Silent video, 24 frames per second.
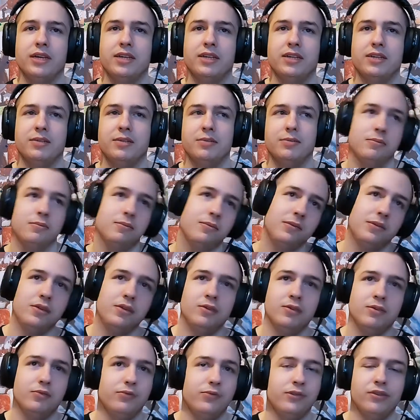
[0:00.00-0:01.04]
like, you
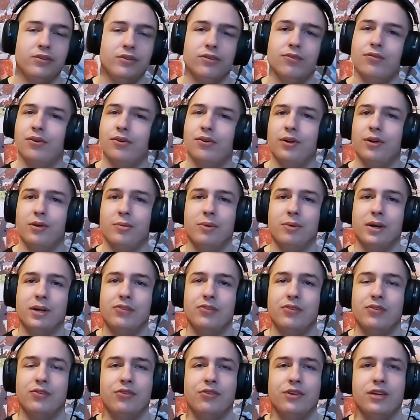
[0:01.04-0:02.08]
know, feet on the floor and back
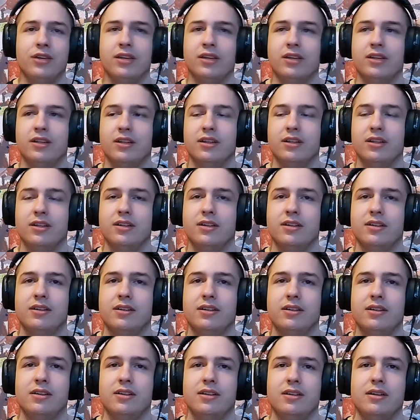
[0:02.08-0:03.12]
to the chair.
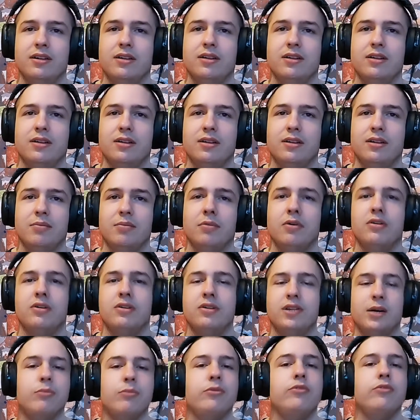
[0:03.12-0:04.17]

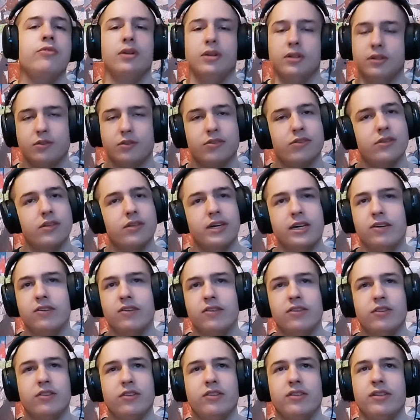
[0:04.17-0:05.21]
But I move a lot. I can't
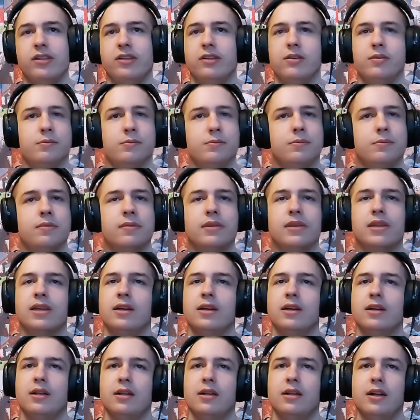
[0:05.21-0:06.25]
sit still.
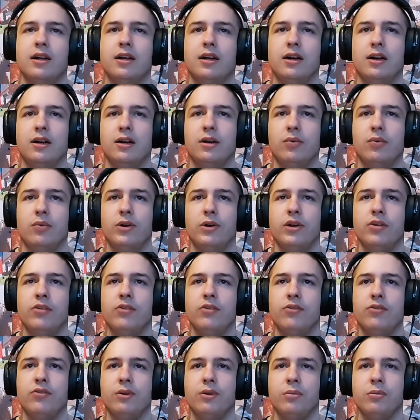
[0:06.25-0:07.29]
When do
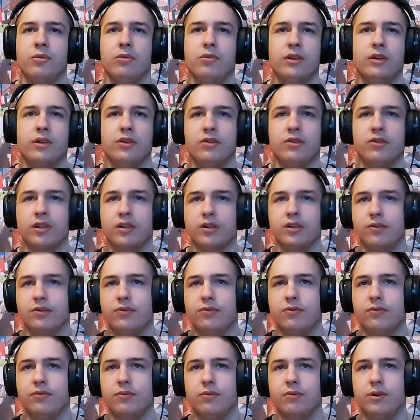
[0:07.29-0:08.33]
you feel most like
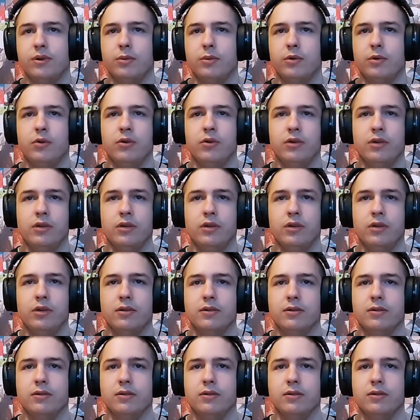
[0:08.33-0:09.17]
yourself? When I'm alone.